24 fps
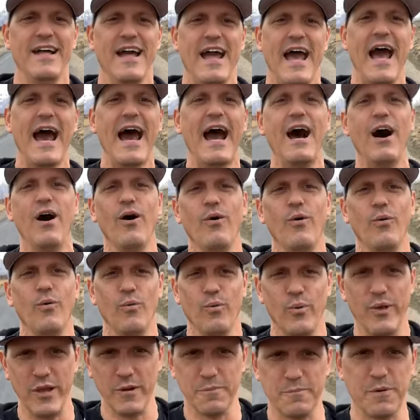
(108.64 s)
how
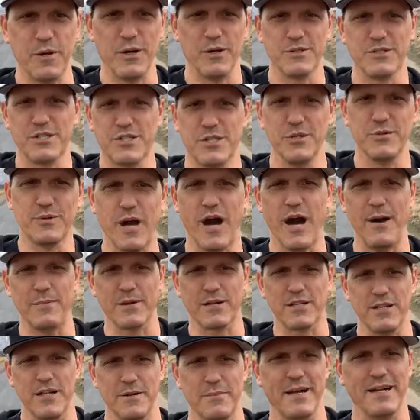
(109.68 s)
we approached 2 Comma
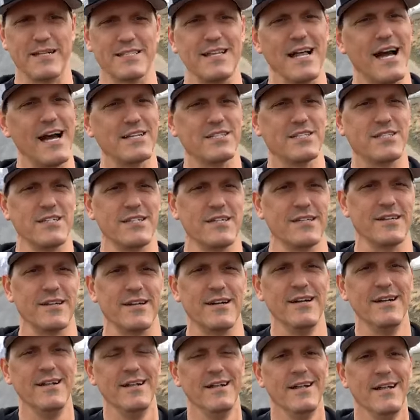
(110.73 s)
Club X last year.
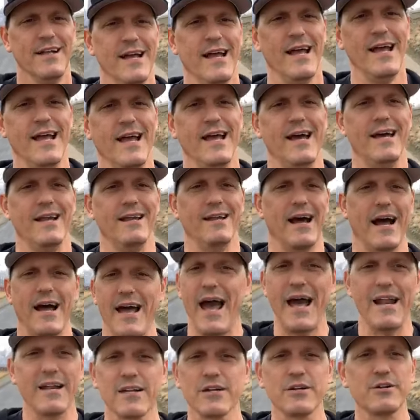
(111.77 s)
And I
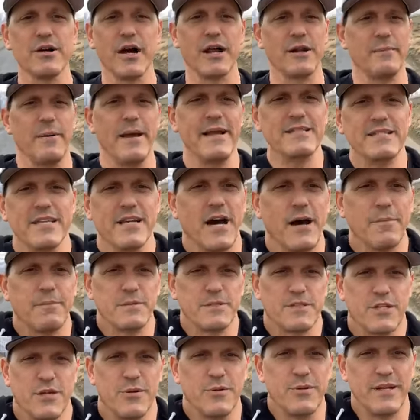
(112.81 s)
had an amazing
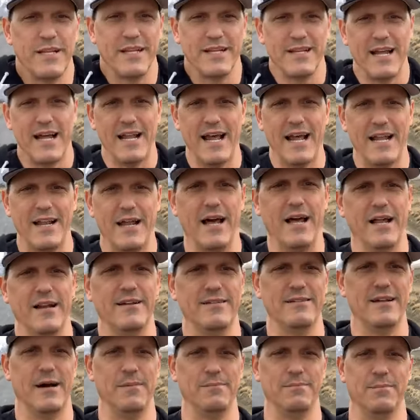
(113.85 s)
opportunity,
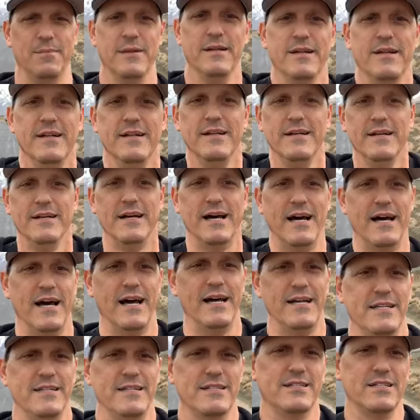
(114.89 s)
and I'm
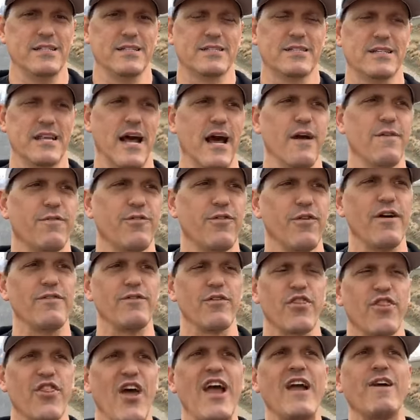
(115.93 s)
just
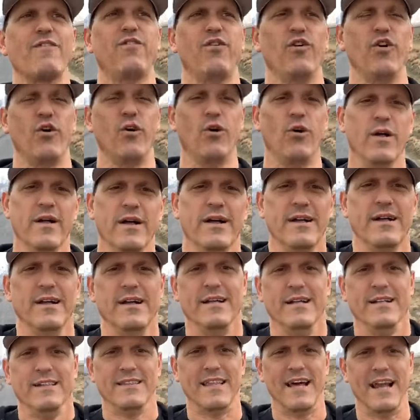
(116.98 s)
forever thankful
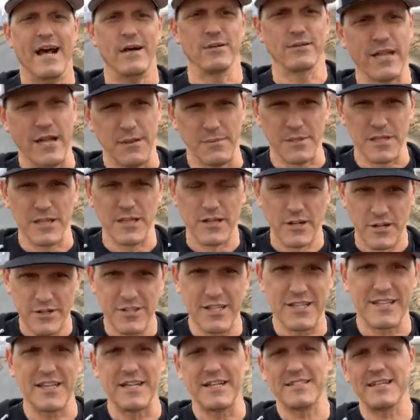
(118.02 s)
that I was able to learn
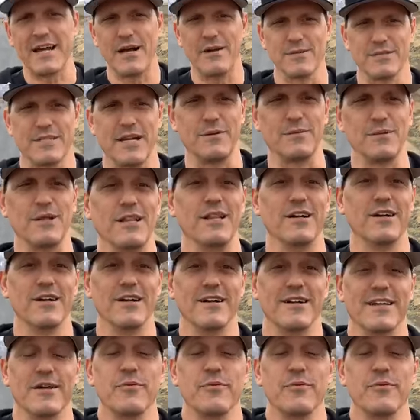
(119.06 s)
the things I was able to learn,